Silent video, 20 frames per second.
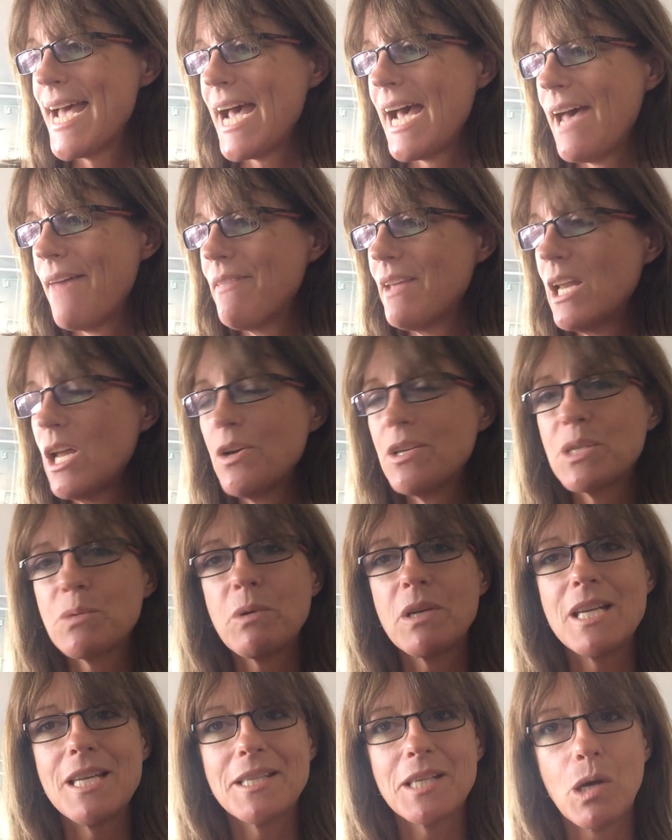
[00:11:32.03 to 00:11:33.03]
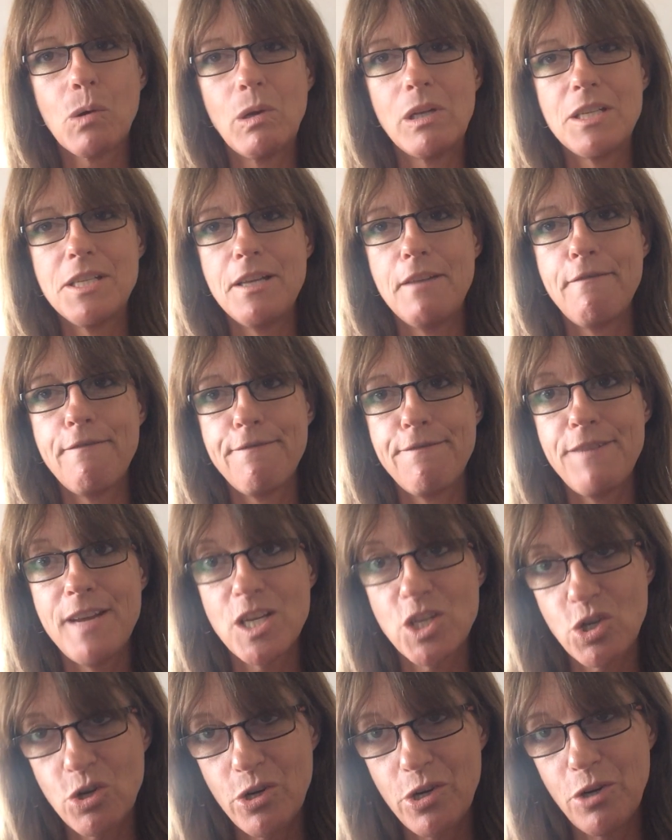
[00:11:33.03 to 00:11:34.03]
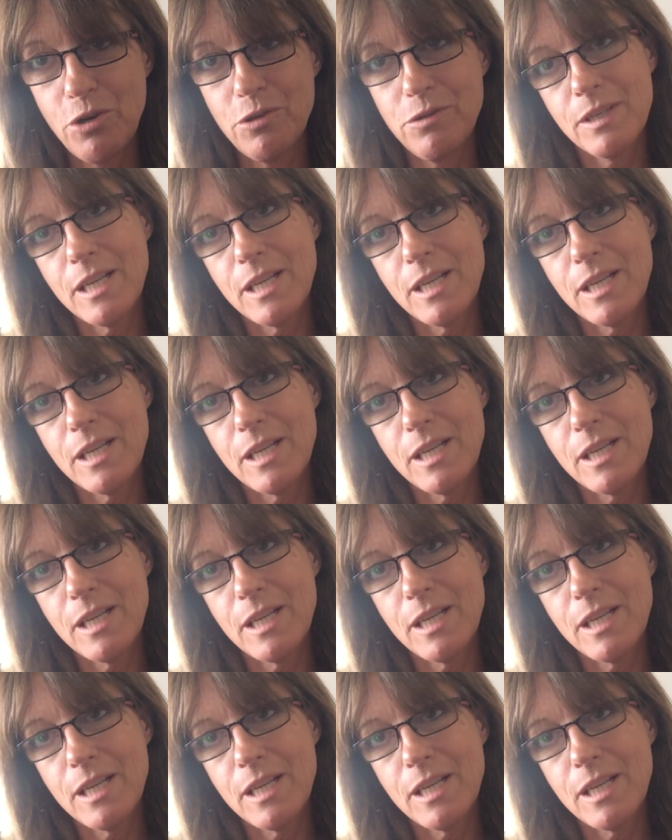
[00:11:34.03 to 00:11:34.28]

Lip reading: And the last one is a quality fish oil.